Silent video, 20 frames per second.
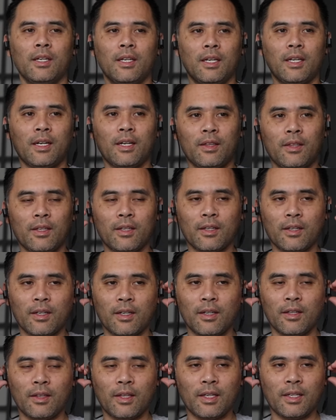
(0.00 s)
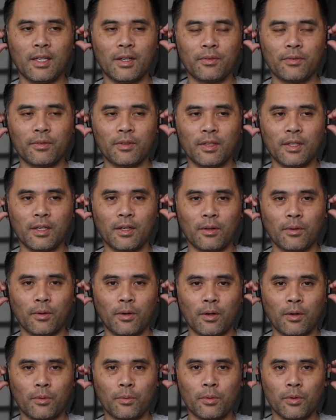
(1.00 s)
And I think they definitely
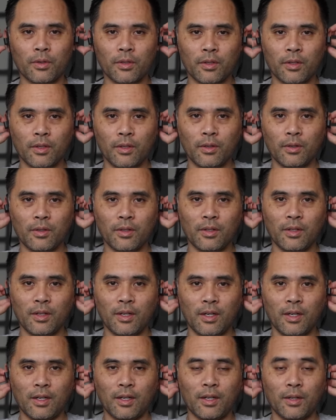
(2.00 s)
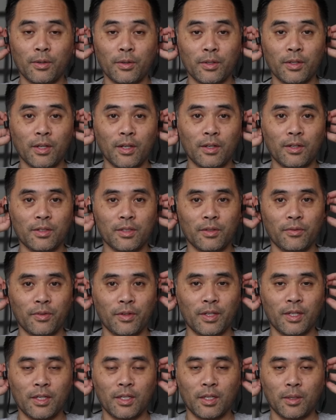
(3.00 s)
are worth $100 if
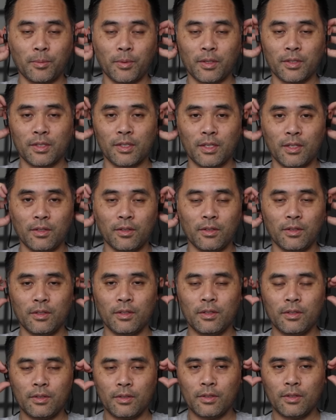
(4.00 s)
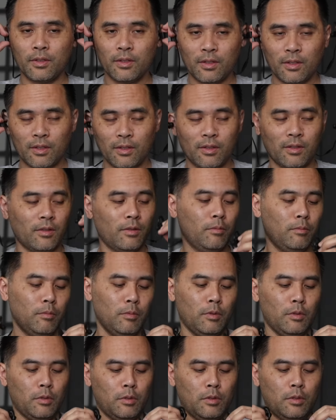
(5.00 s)
you're getting them on sale.
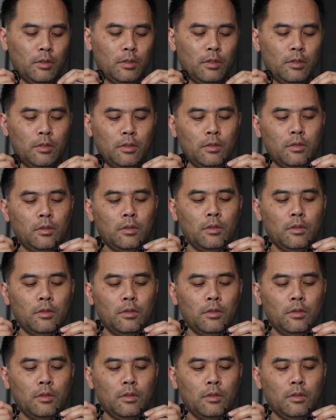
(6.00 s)
Let's see.